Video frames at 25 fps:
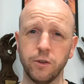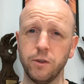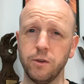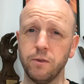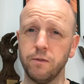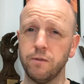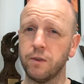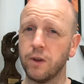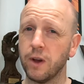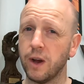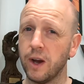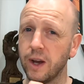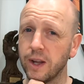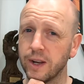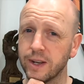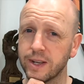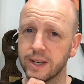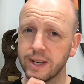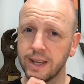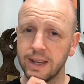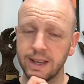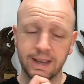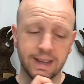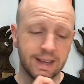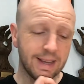you've got
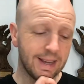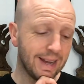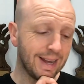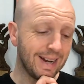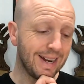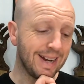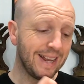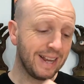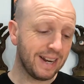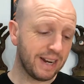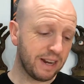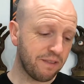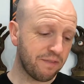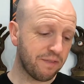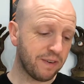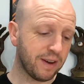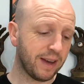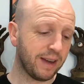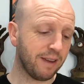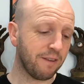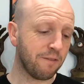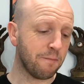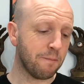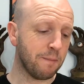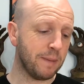an
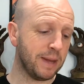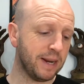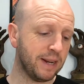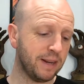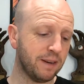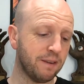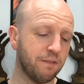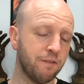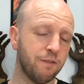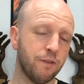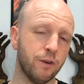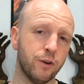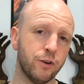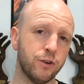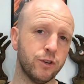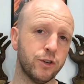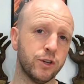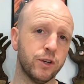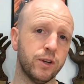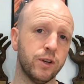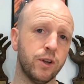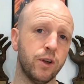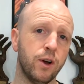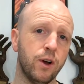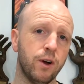85-minute
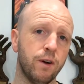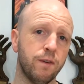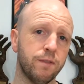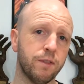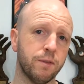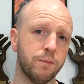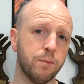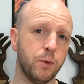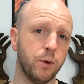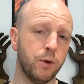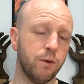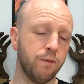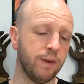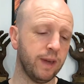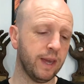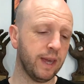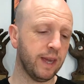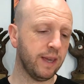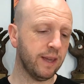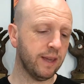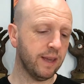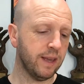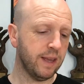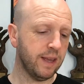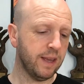version of the
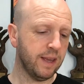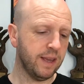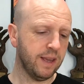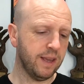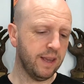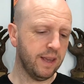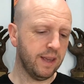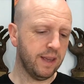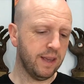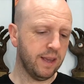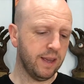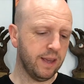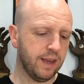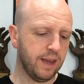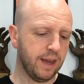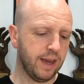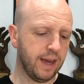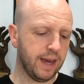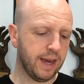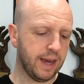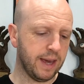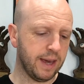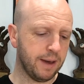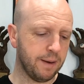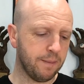movie
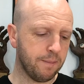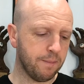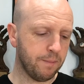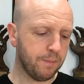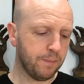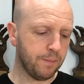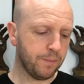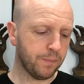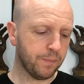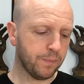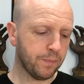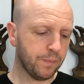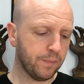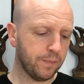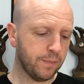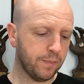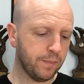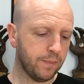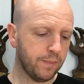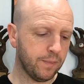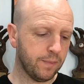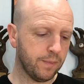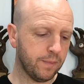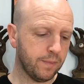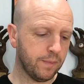and
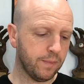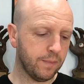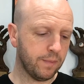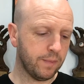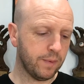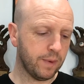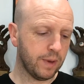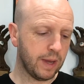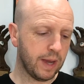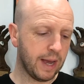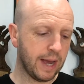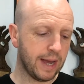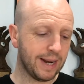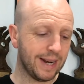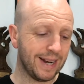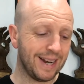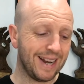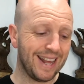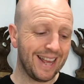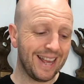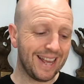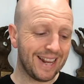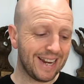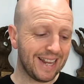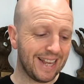
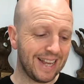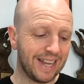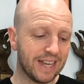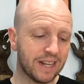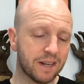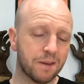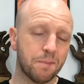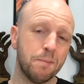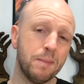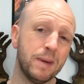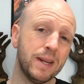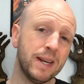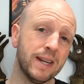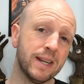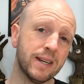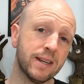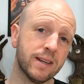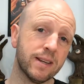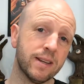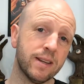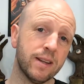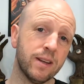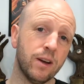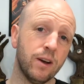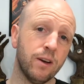an 88-minute
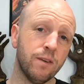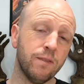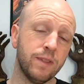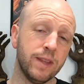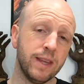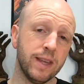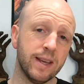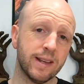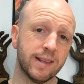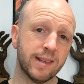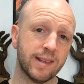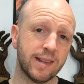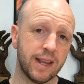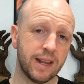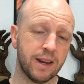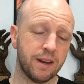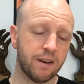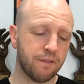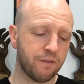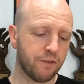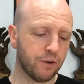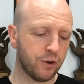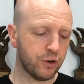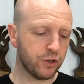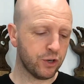of the
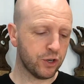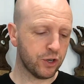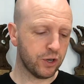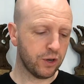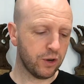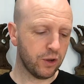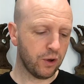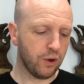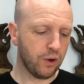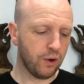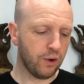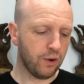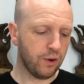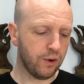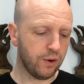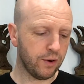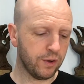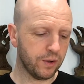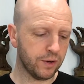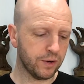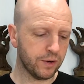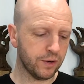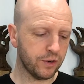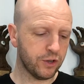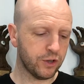extended version
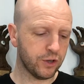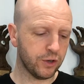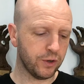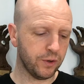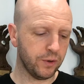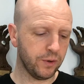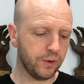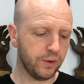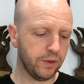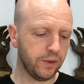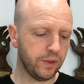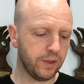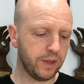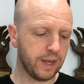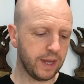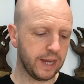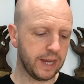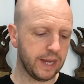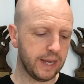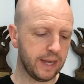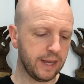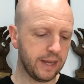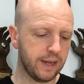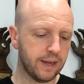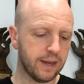onto
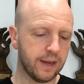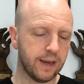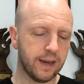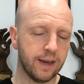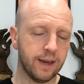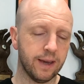the